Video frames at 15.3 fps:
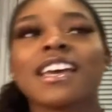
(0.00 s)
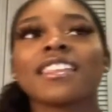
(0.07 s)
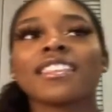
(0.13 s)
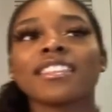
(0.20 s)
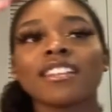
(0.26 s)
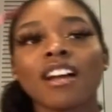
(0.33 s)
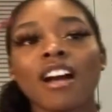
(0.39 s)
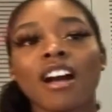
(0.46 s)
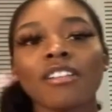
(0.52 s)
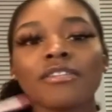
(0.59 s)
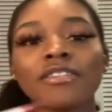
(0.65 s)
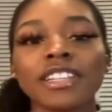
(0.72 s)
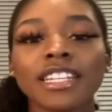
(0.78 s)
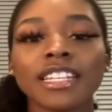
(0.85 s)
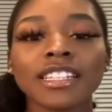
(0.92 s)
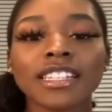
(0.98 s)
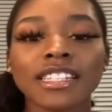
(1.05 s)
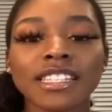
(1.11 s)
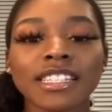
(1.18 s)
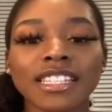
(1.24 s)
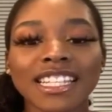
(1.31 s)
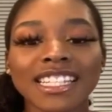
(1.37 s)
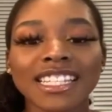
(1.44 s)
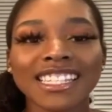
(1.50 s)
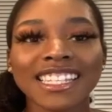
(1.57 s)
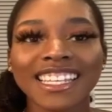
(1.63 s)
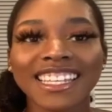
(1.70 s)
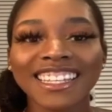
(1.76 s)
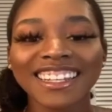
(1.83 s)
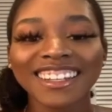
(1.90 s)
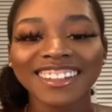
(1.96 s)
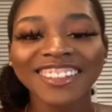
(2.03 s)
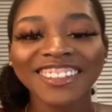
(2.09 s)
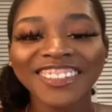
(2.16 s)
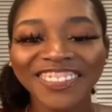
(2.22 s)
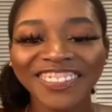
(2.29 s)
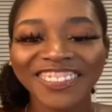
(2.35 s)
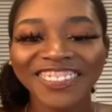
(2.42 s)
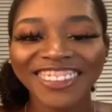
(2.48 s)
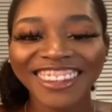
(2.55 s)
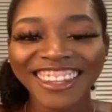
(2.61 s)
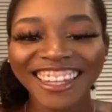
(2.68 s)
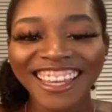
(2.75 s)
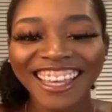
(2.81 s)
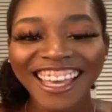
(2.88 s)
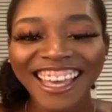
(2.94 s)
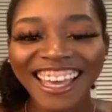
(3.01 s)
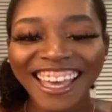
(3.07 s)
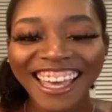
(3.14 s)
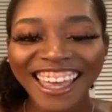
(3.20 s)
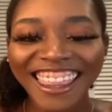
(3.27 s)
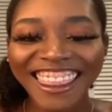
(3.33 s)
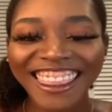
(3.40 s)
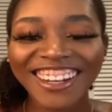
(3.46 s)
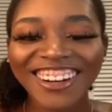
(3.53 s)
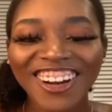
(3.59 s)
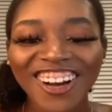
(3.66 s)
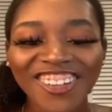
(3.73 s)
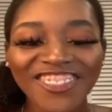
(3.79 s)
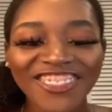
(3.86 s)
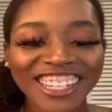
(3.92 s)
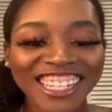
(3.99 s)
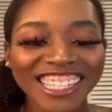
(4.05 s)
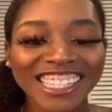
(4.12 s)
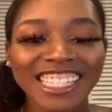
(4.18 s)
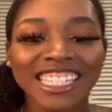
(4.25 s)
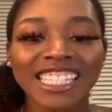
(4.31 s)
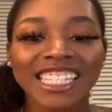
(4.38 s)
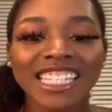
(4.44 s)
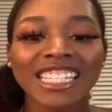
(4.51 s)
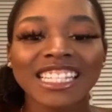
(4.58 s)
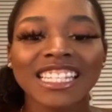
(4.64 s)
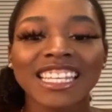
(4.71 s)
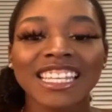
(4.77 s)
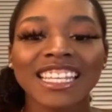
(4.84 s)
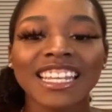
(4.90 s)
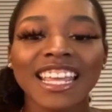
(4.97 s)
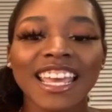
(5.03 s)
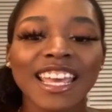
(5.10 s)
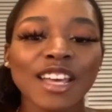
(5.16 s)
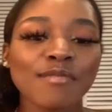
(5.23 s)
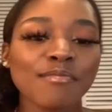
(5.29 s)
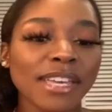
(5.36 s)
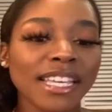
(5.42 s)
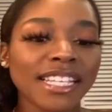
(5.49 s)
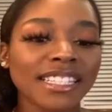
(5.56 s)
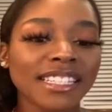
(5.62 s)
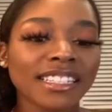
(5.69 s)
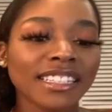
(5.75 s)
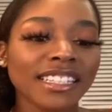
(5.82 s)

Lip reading: They're all vanilla scented. They're all vanilla scented, and basically,